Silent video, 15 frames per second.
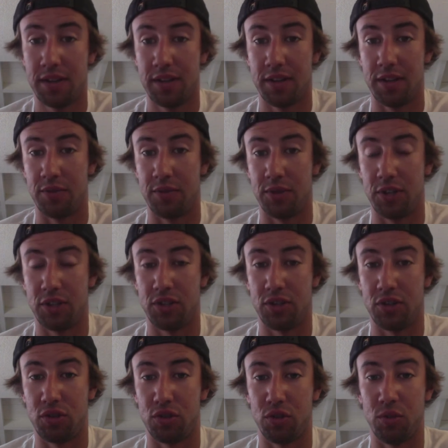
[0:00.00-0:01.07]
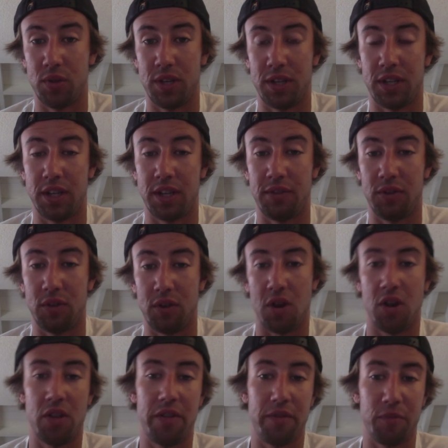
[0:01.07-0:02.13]
in relation to the true wind can give you
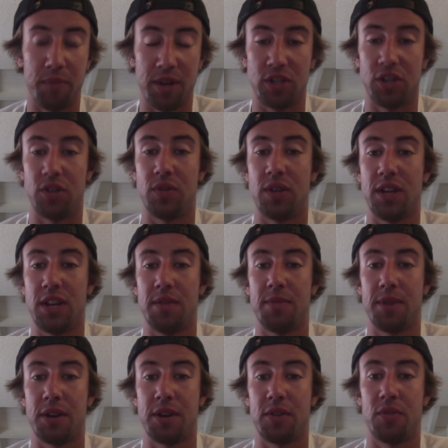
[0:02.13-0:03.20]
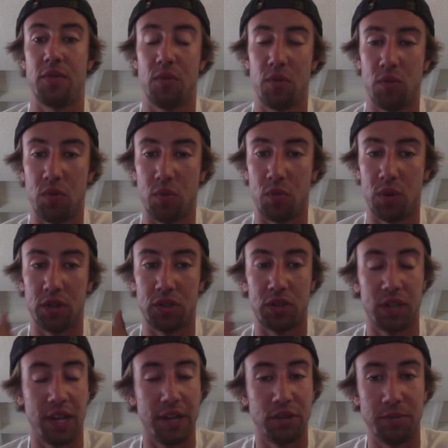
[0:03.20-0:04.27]
all the information you need about where
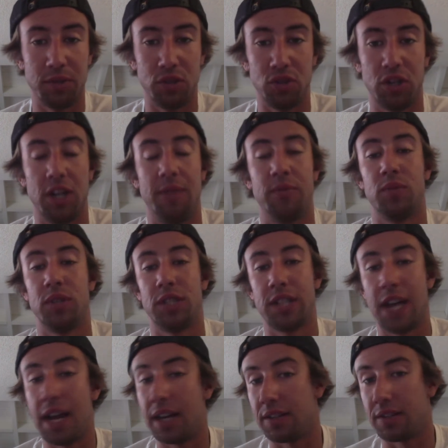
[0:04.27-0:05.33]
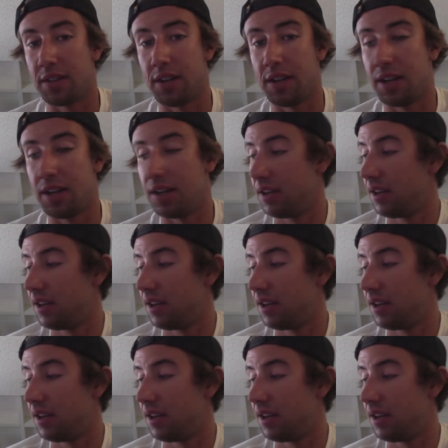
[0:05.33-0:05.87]
sails should be trimmed, what tack it's on.